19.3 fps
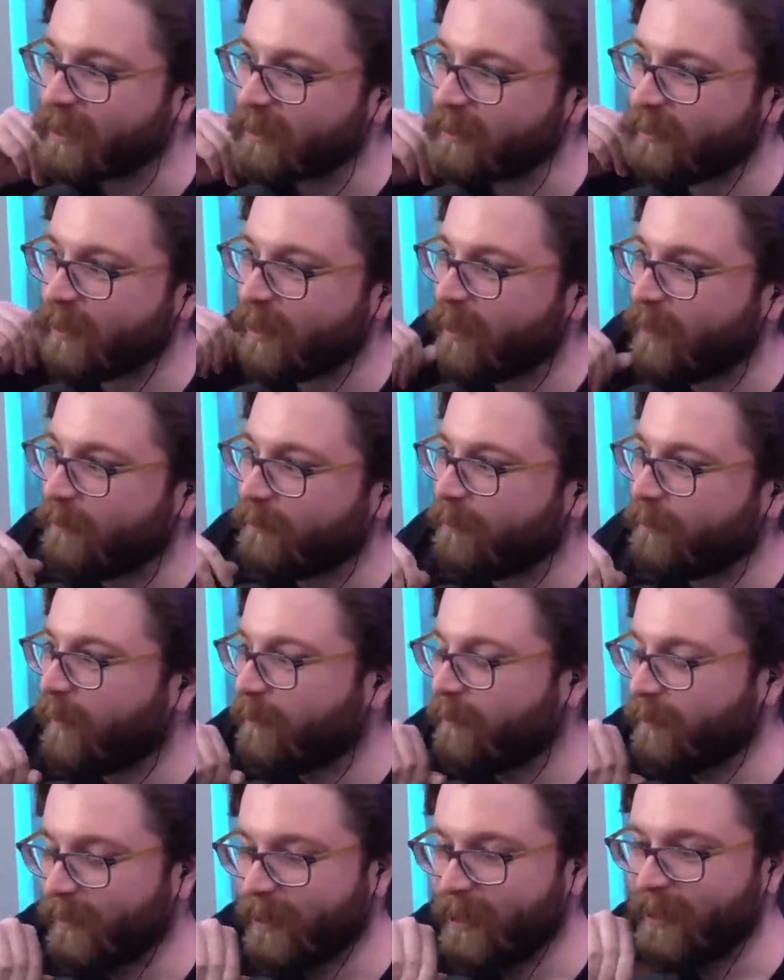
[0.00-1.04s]

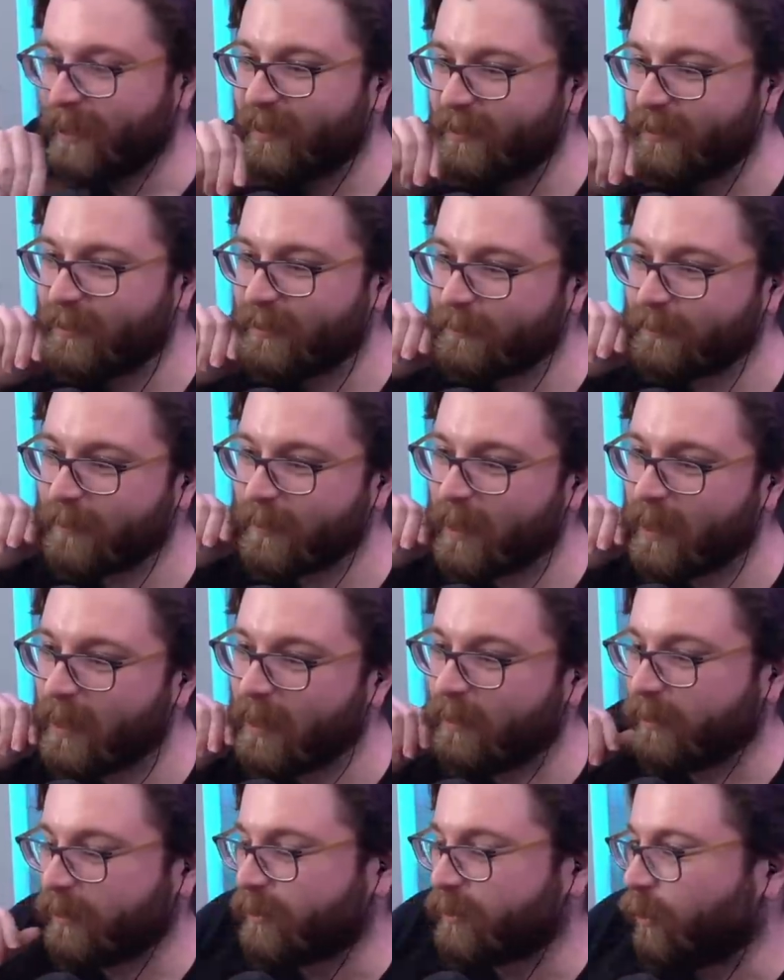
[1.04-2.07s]

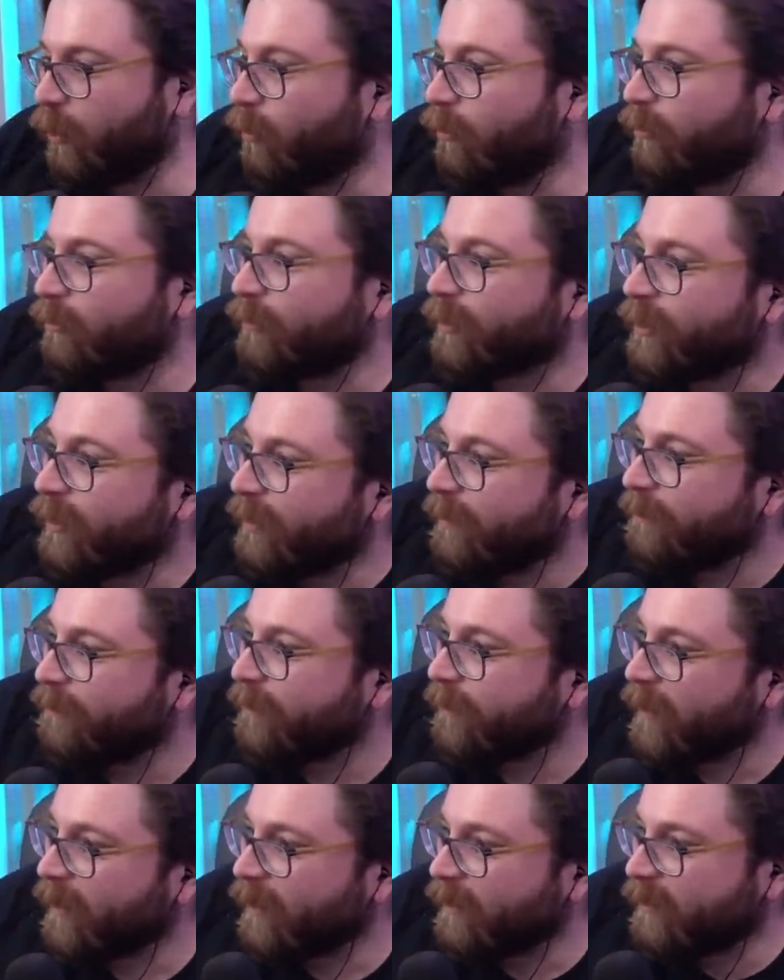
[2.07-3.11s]
this gold,
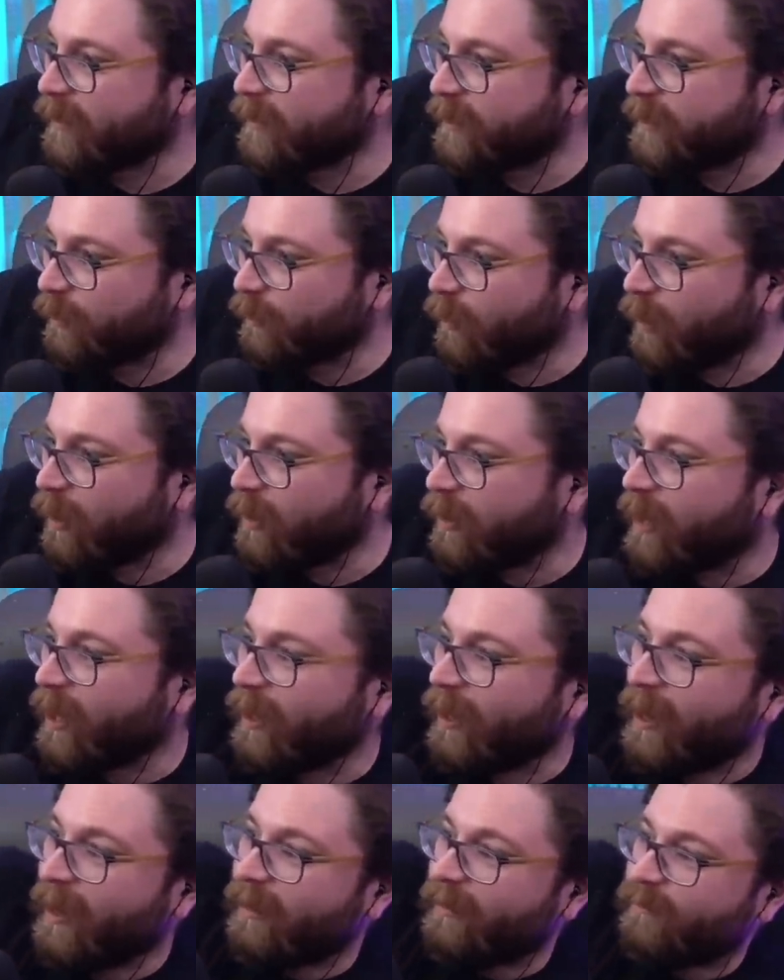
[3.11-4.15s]
it is the wrong
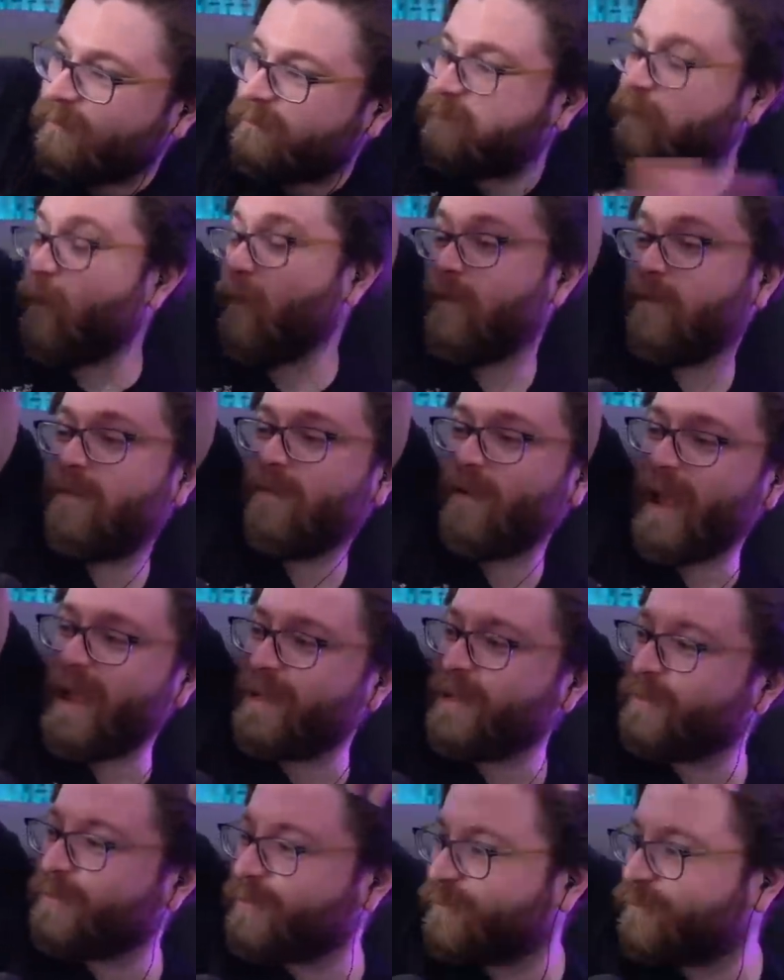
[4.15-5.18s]
color. Woof!
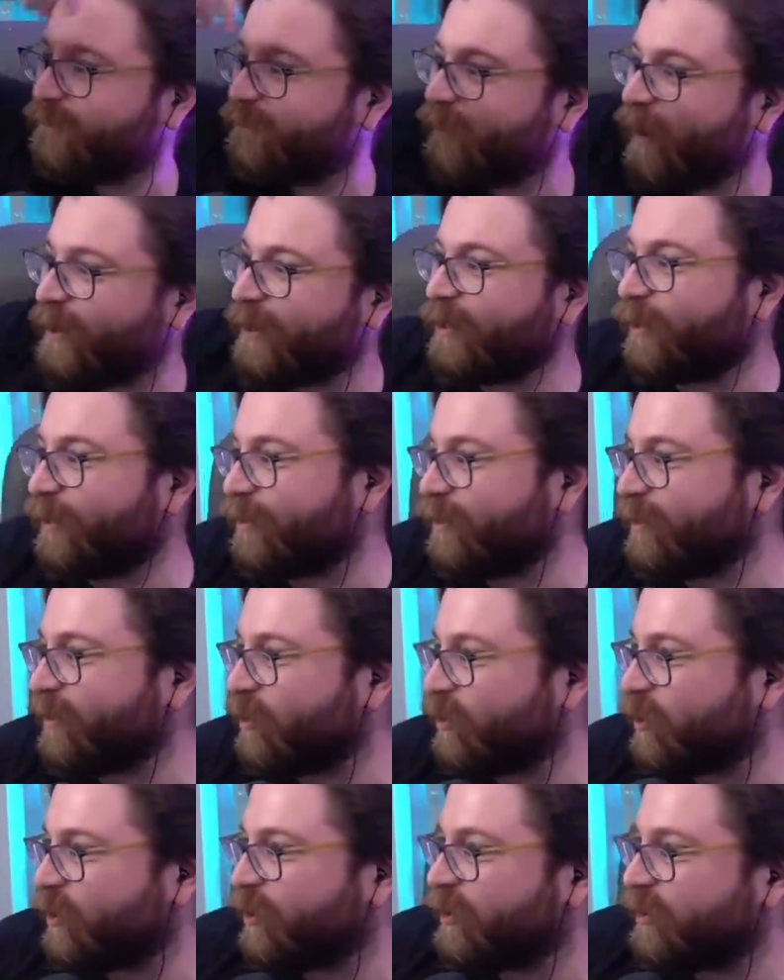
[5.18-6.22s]
And you just fucking
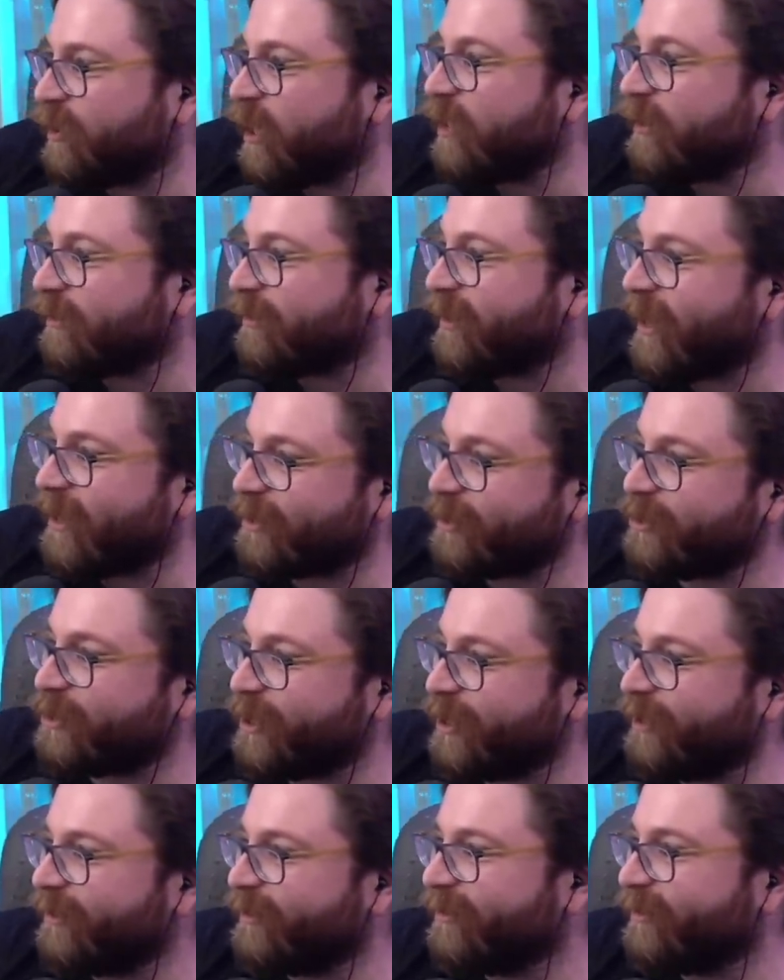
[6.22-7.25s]
yeet that
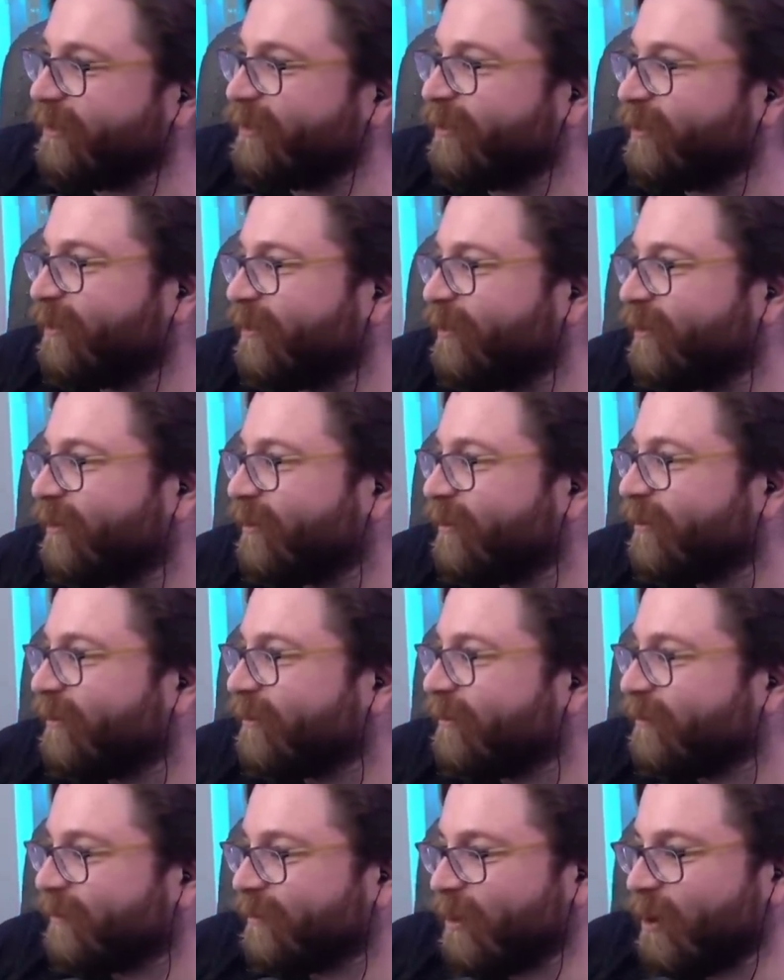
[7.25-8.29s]
shit
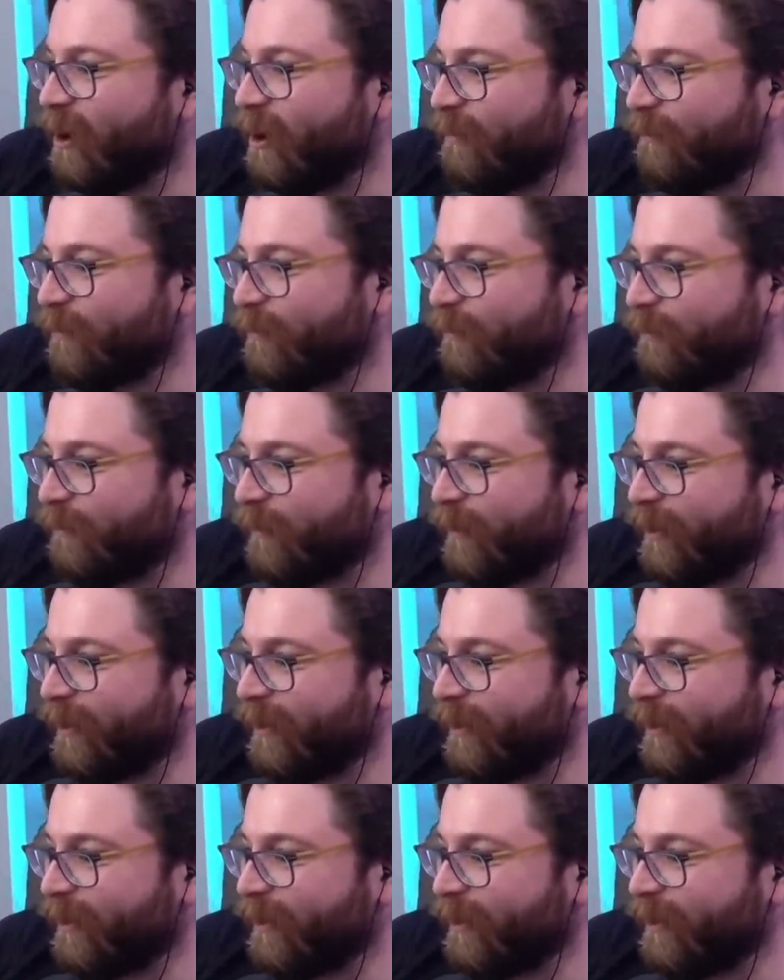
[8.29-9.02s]
off of